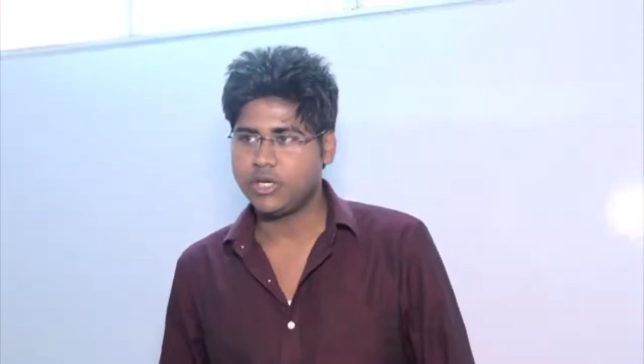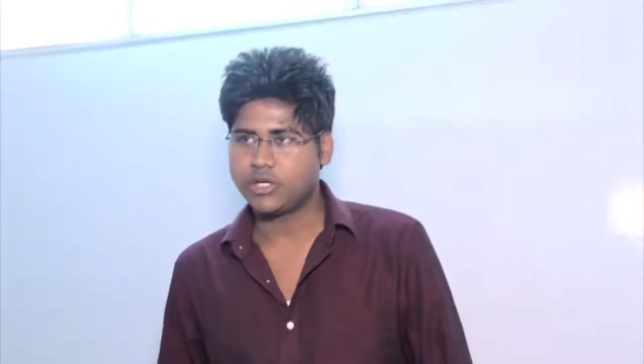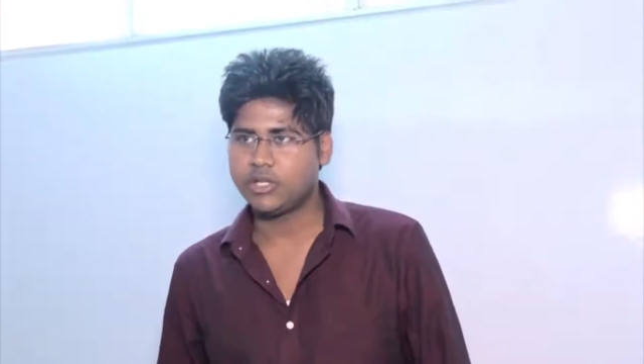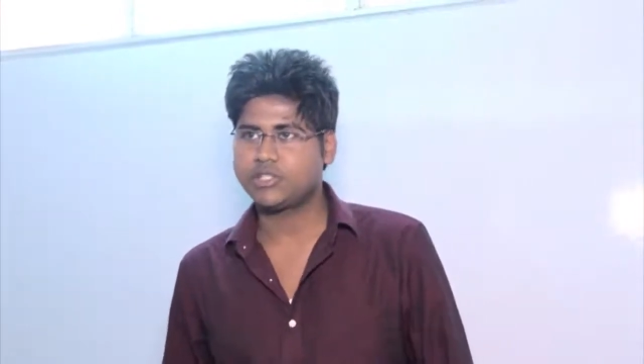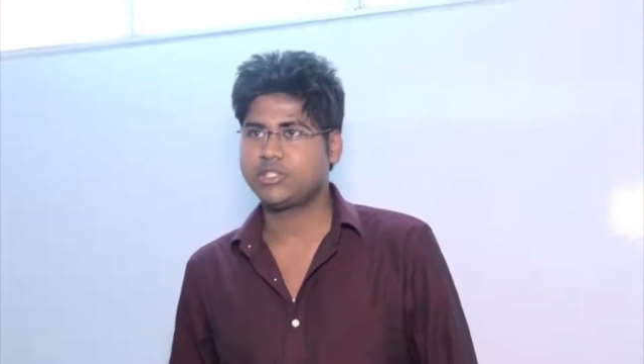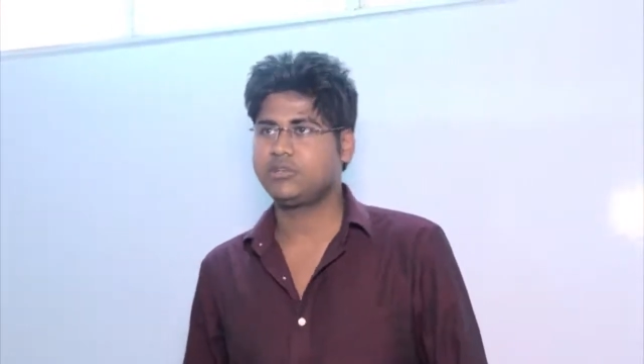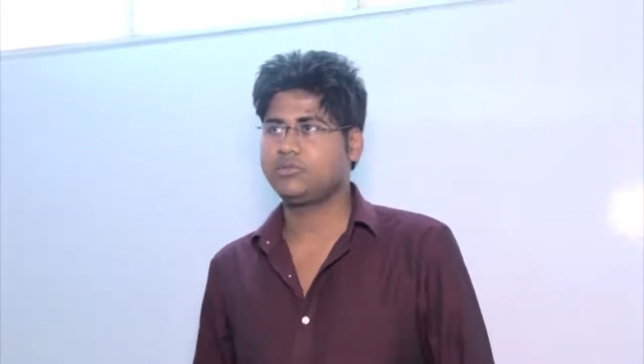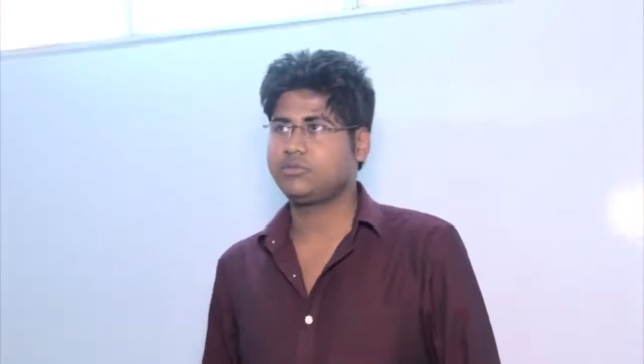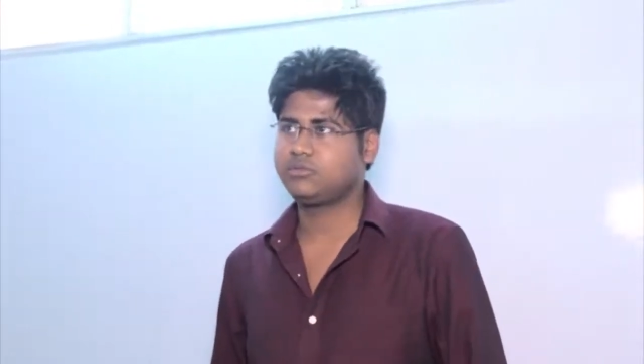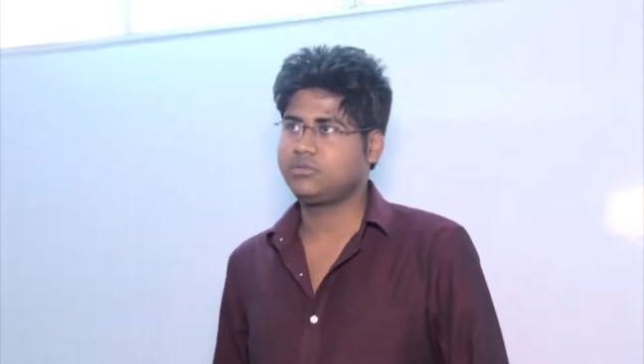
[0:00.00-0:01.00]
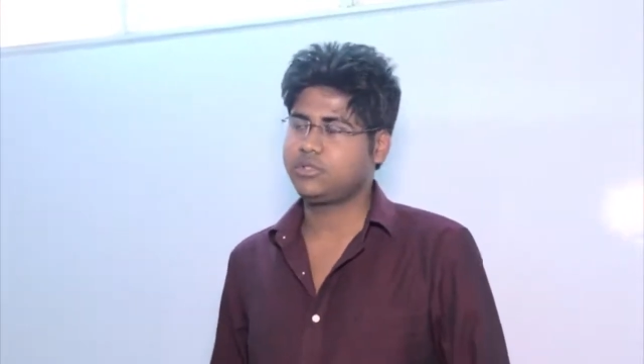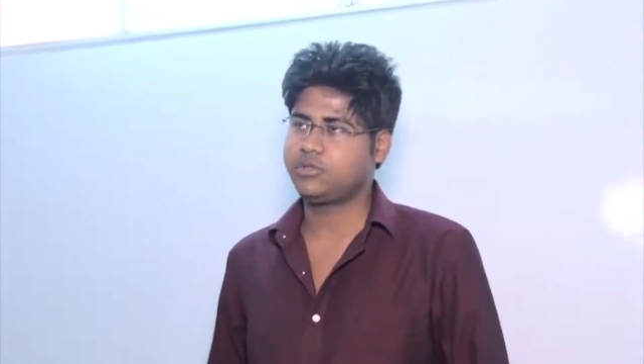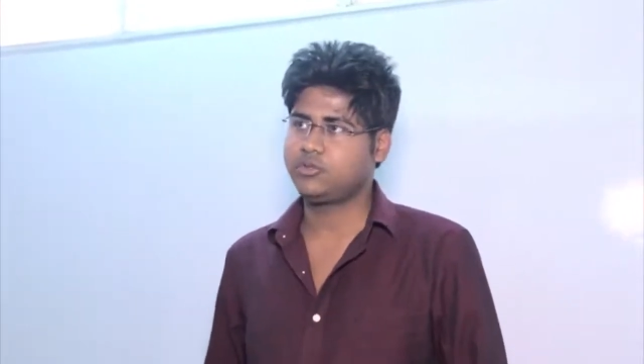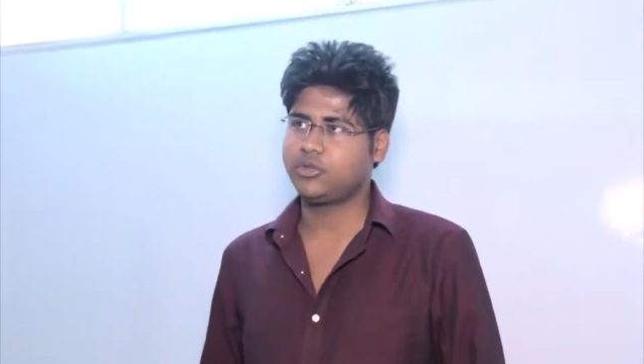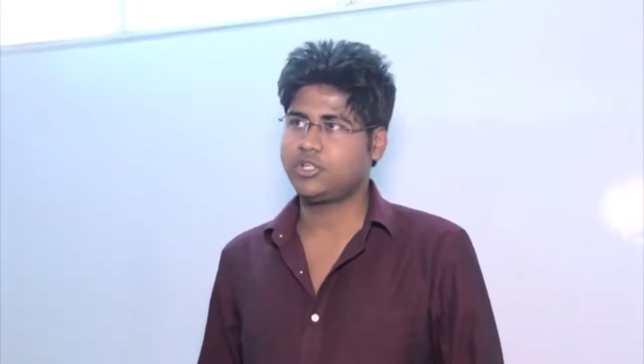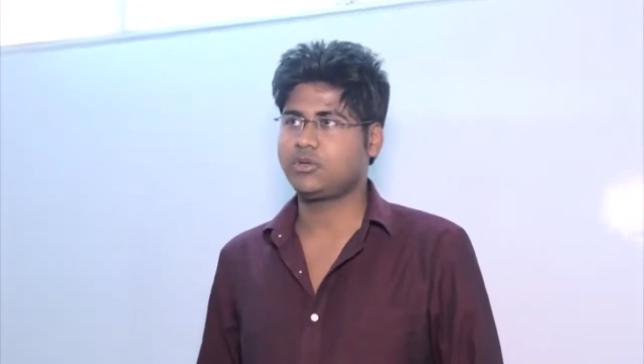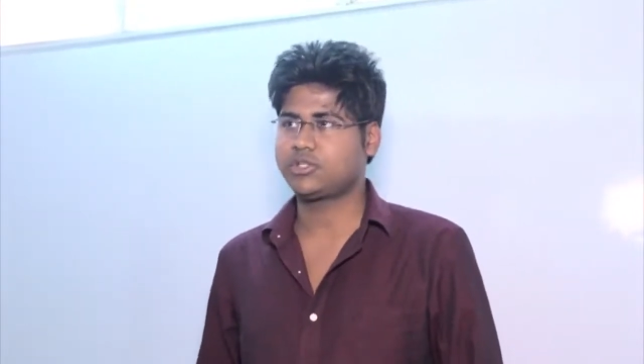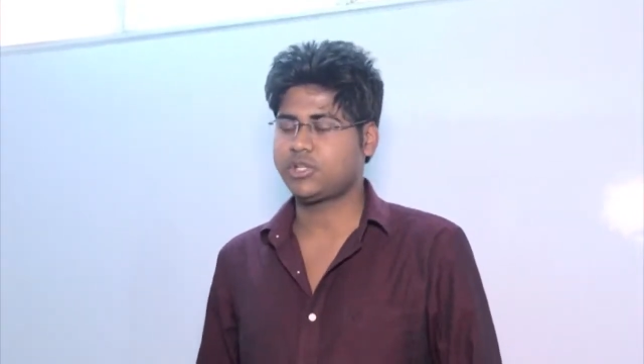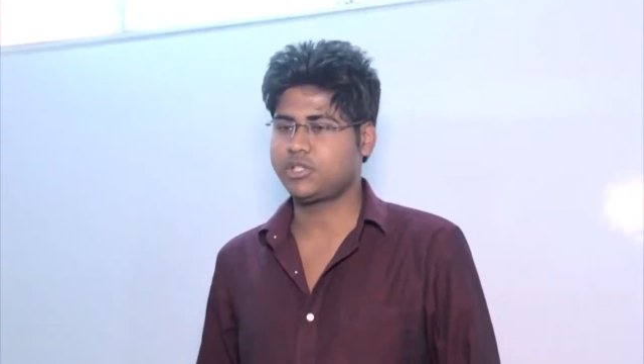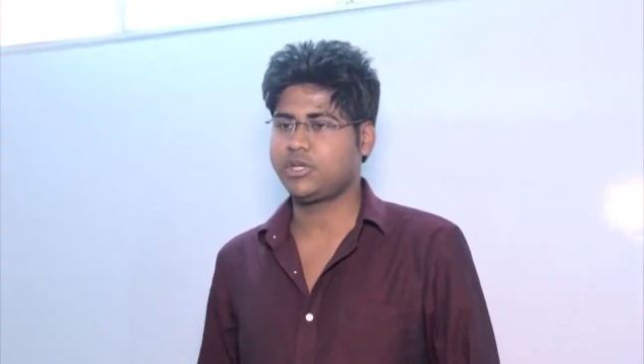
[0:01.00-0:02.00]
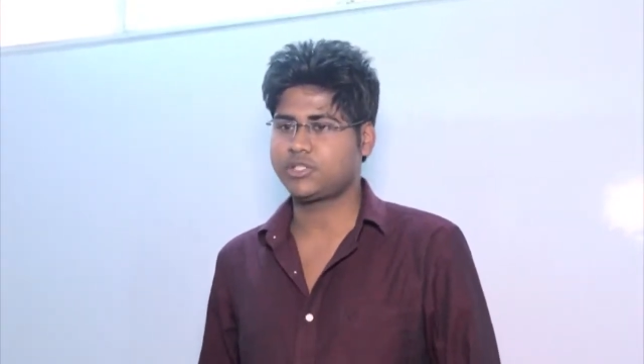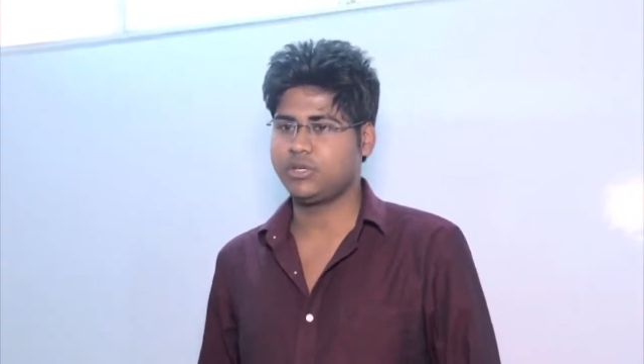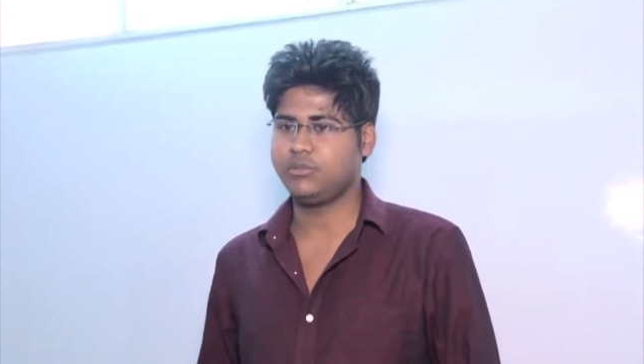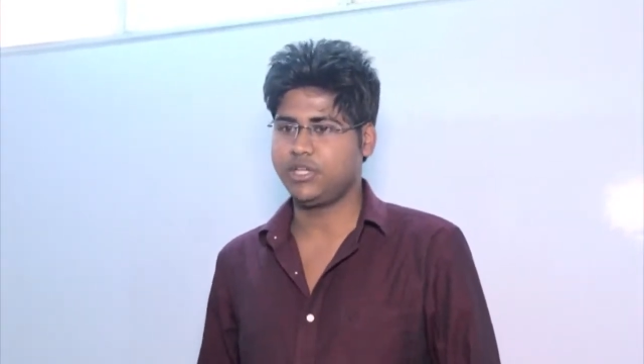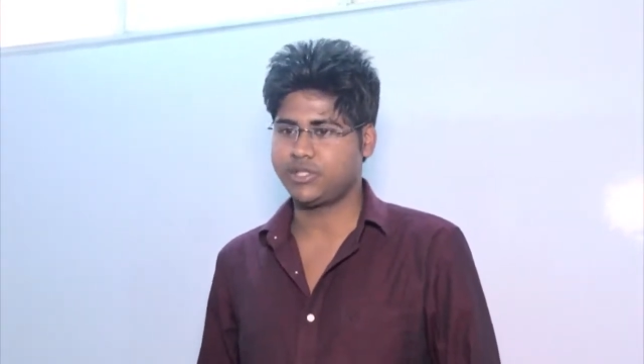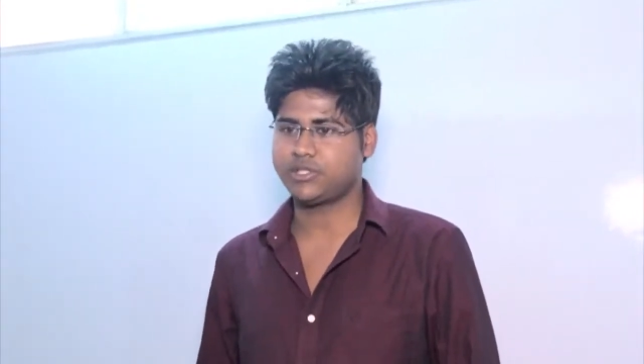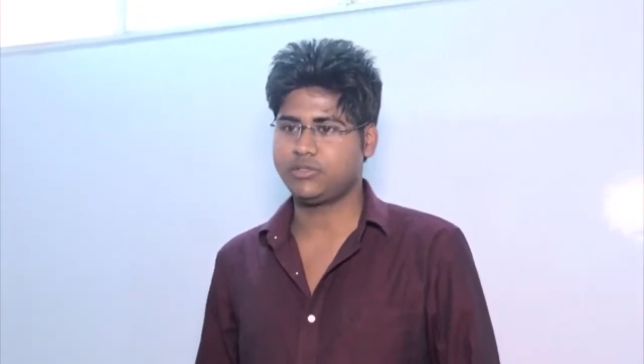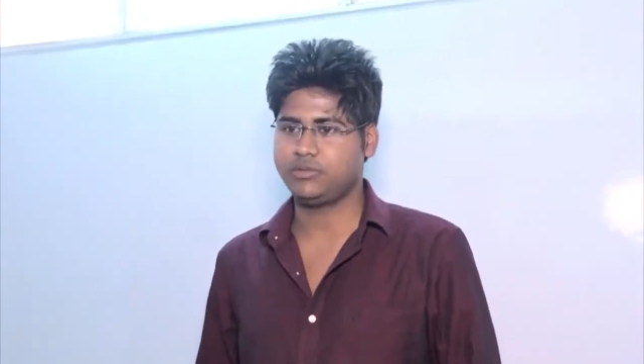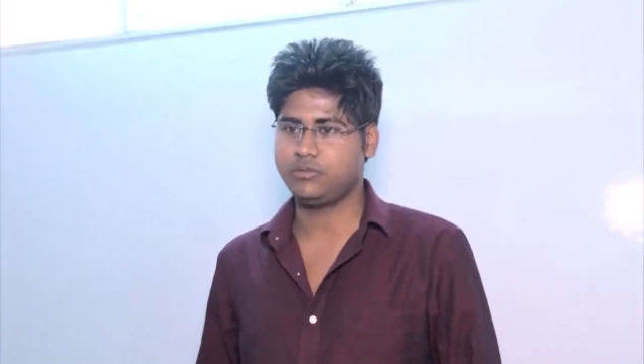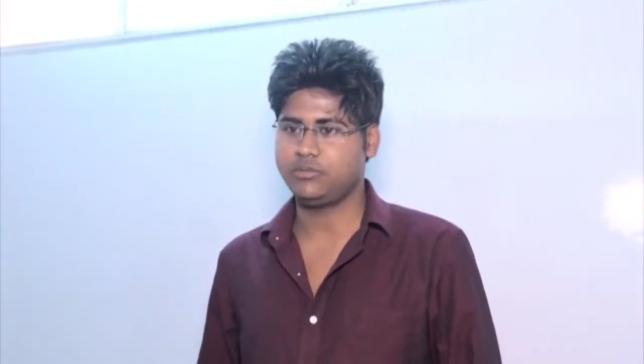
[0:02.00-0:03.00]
At least twenty questions are asked in mains,